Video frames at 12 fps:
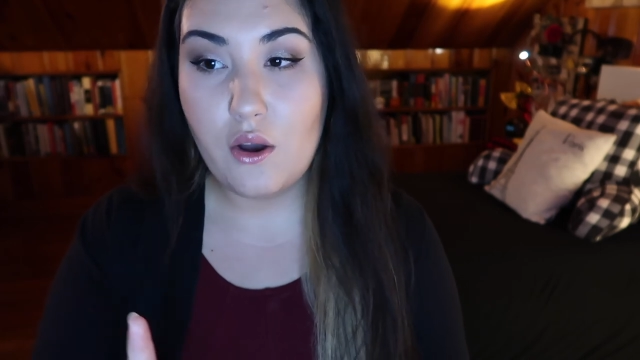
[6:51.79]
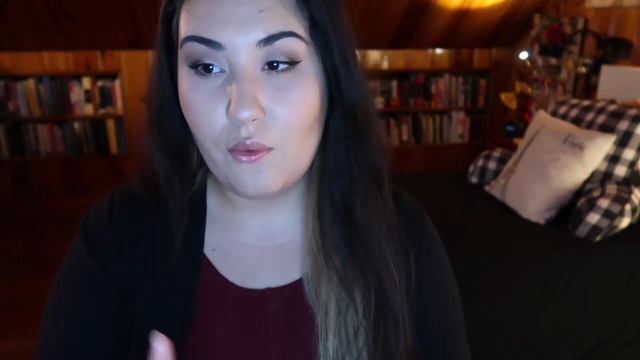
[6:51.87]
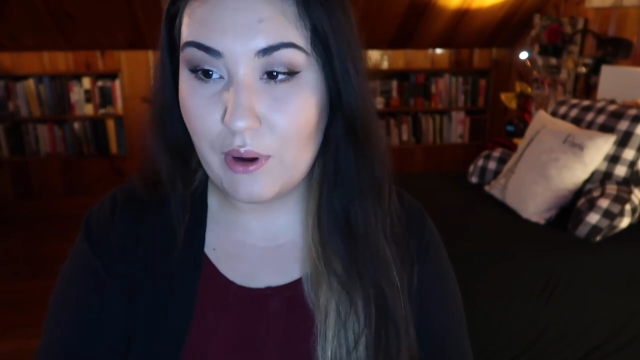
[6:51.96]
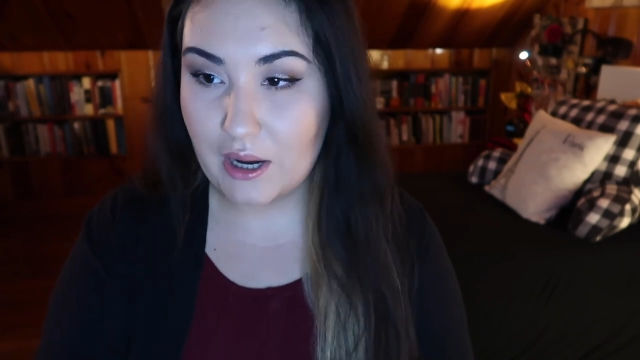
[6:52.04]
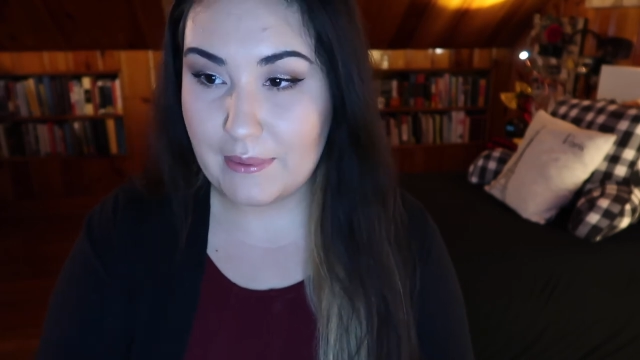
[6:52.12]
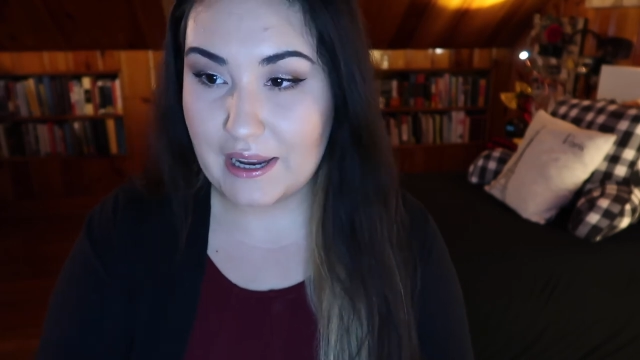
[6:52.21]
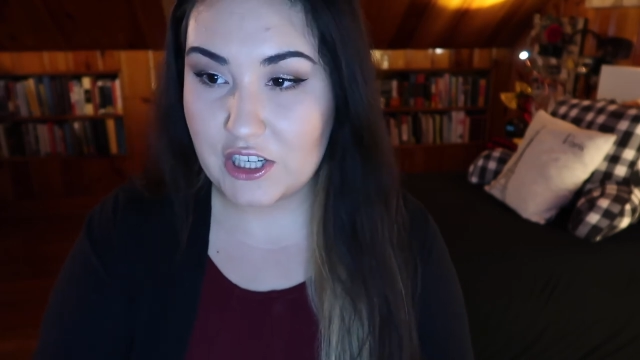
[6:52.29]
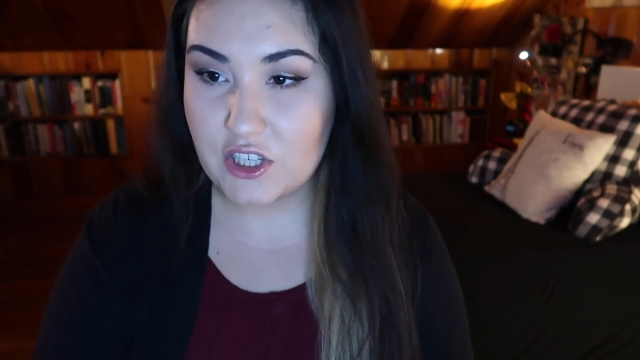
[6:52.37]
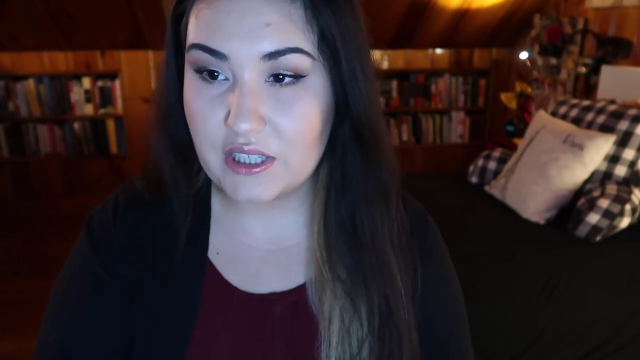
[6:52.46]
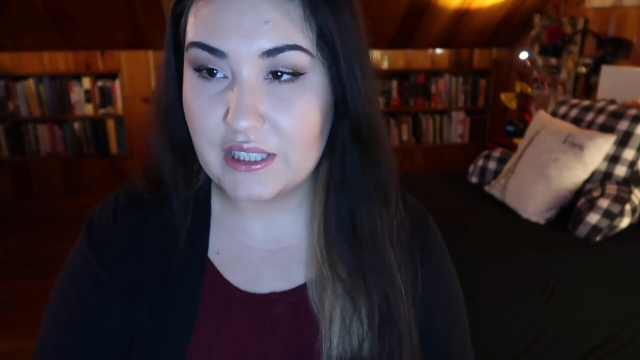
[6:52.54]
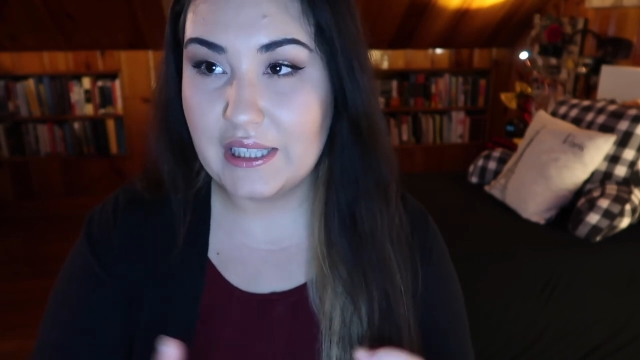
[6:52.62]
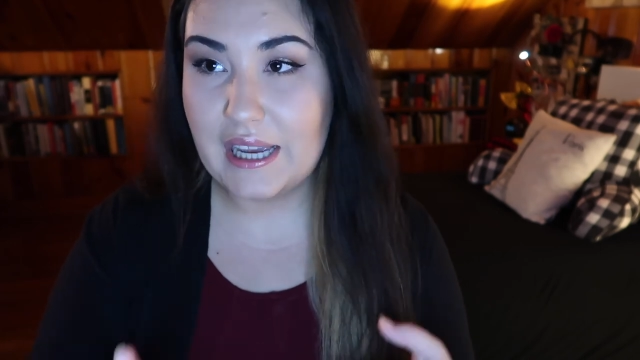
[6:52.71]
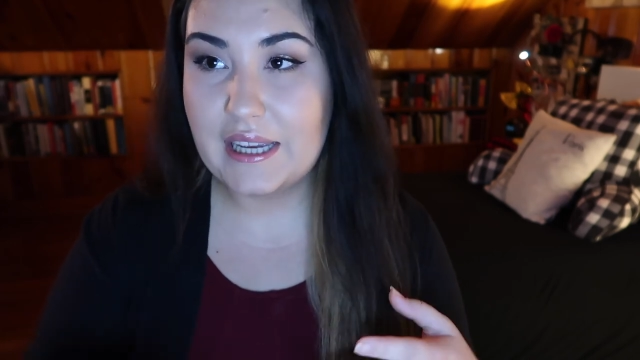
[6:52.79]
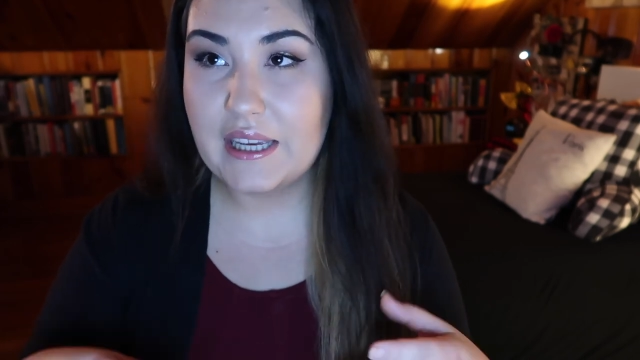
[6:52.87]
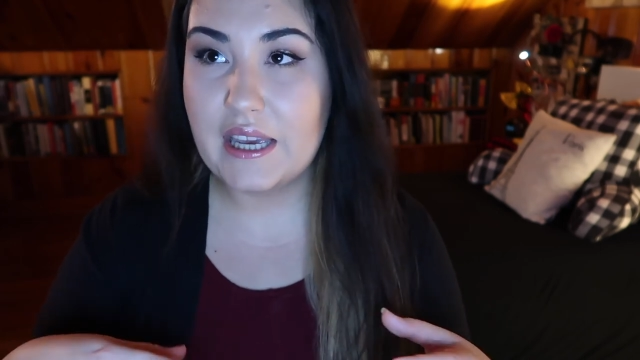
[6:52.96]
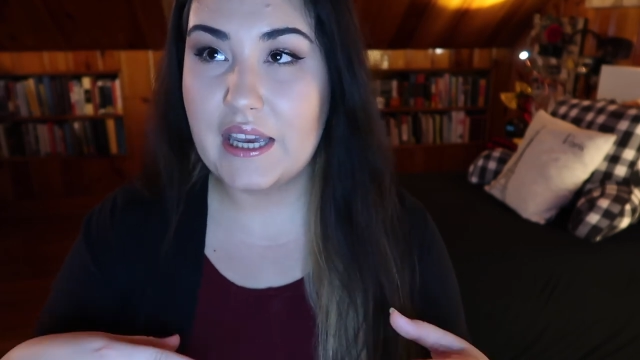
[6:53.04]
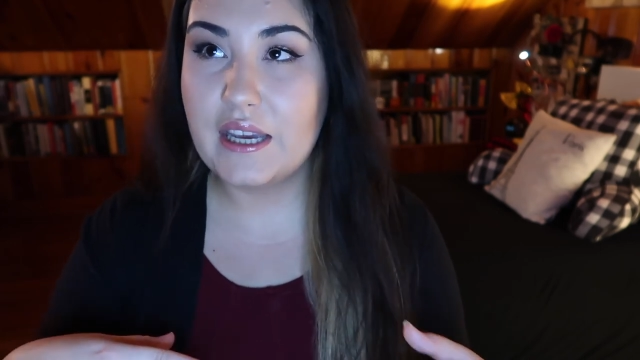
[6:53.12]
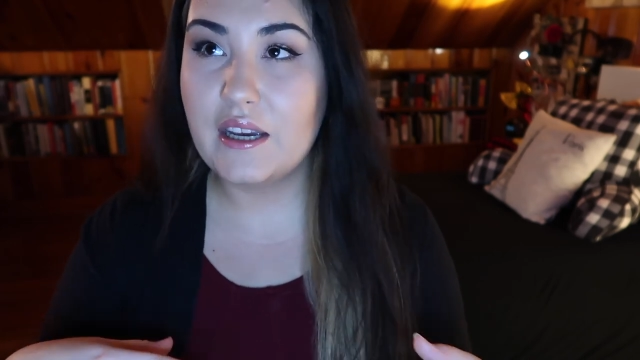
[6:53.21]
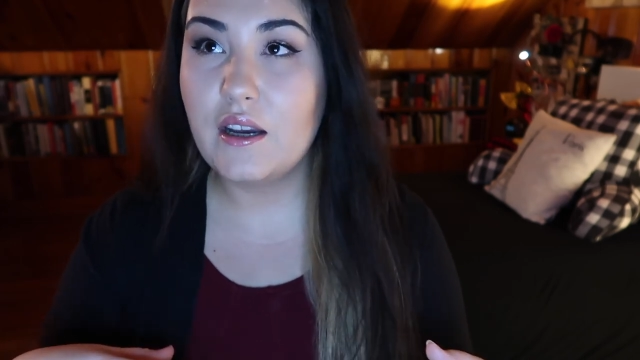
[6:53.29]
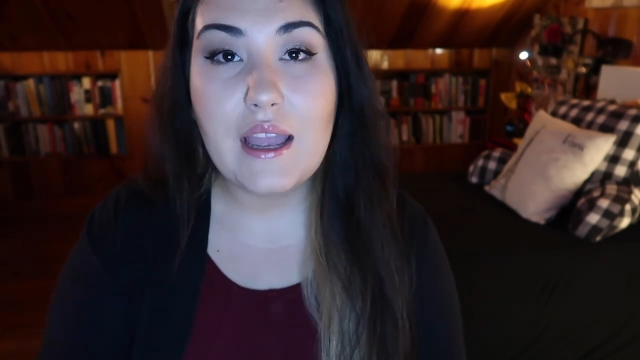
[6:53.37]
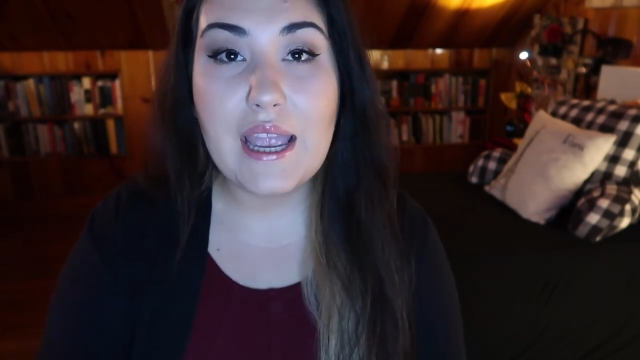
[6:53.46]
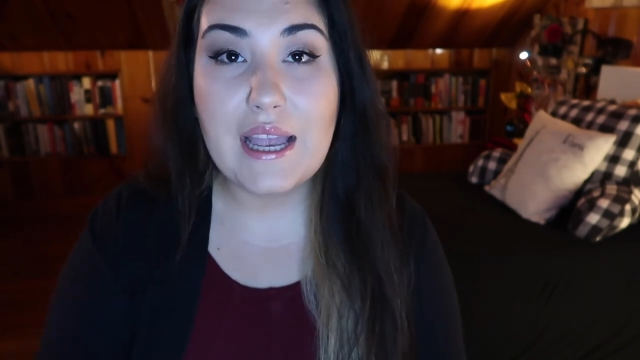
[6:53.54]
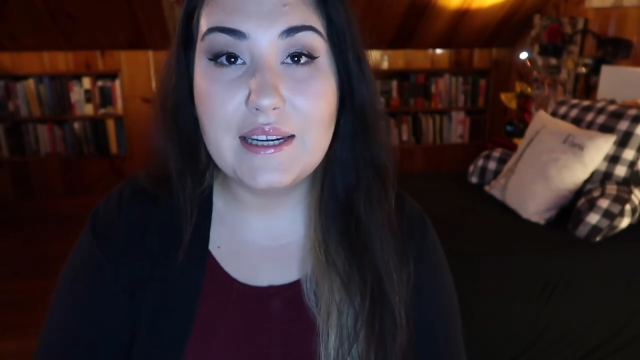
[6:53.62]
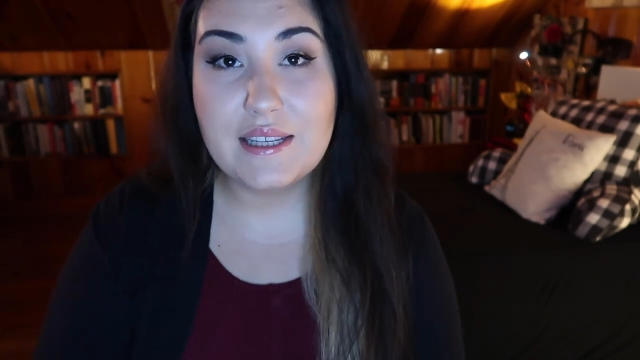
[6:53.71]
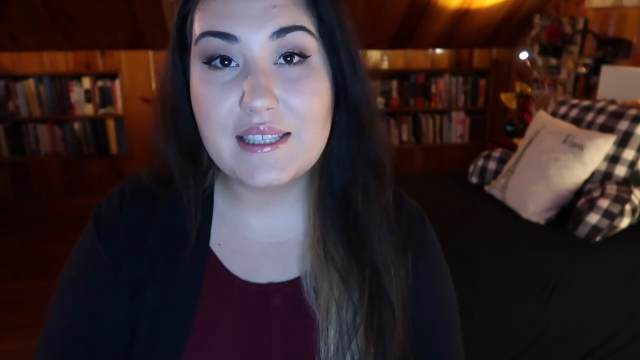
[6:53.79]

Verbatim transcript: what I'm actually liking, and